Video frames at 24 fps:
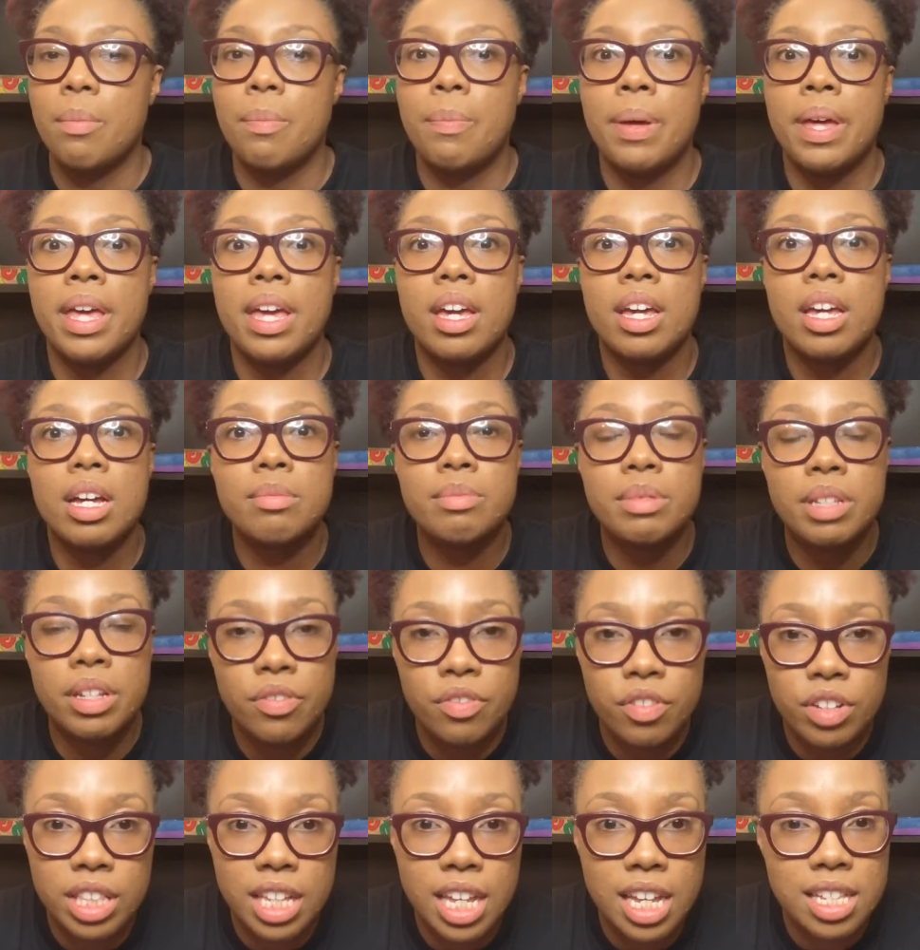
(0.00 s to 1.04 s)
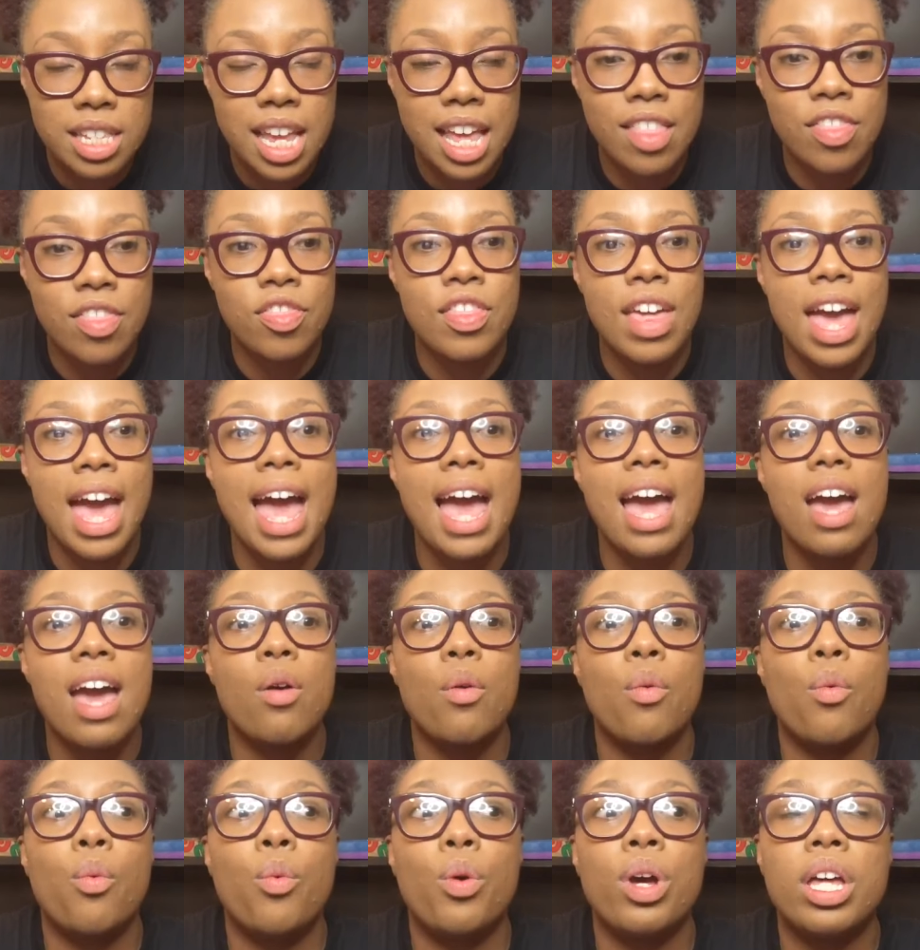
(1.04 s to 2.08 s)
Pick up different things, and that
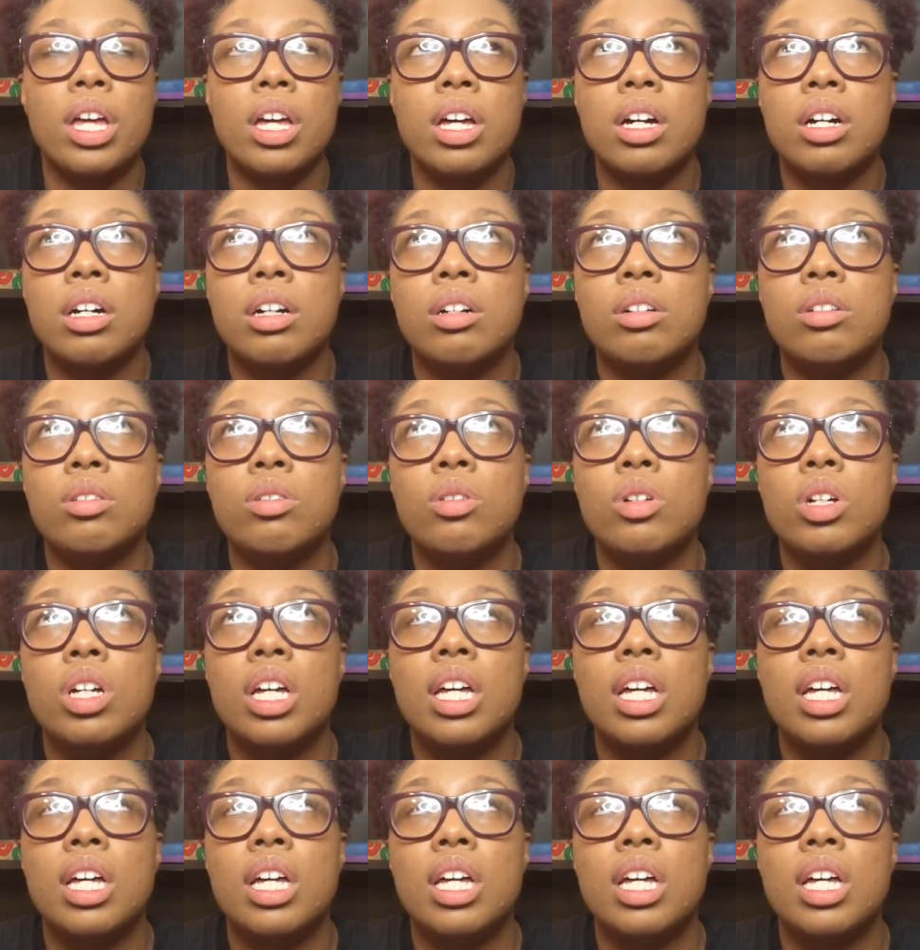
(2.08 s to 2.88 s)
will